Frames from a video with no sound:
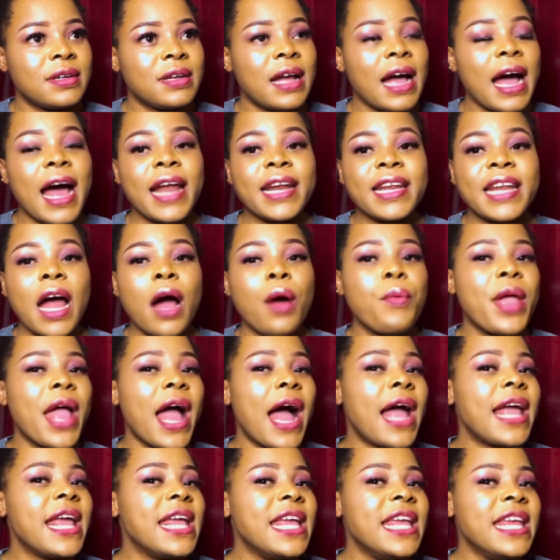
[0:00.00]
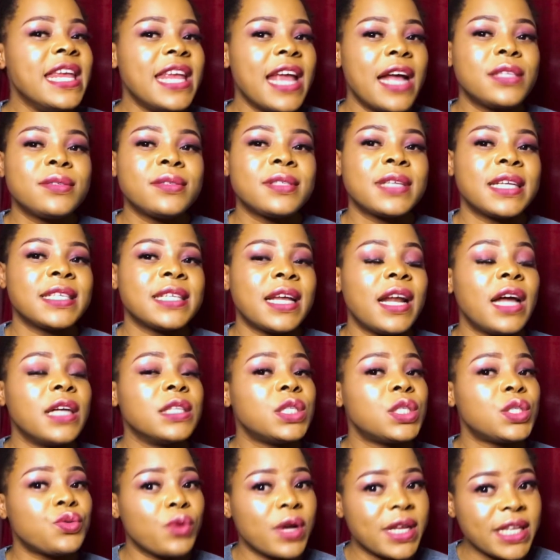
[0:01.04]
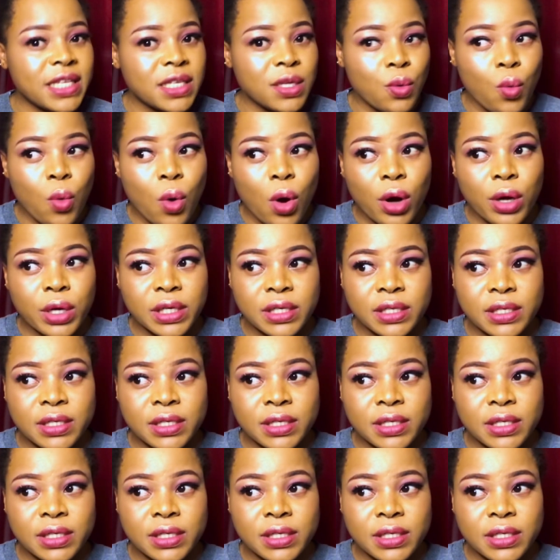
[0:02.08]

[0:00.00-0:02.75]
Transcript: and now we are in year 2021.